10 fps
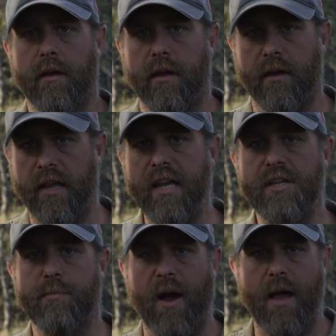in
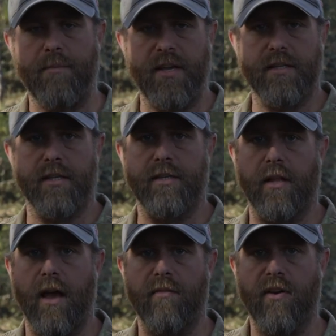each pie piece until
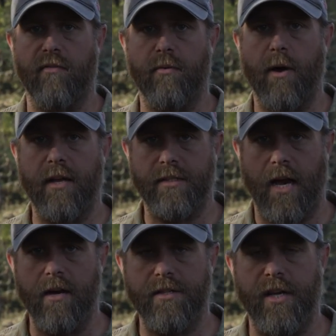I have covered my
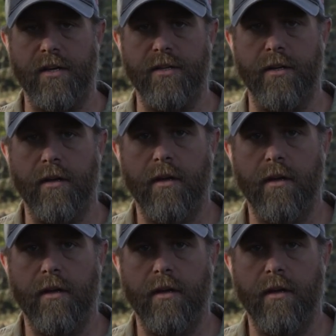entire section,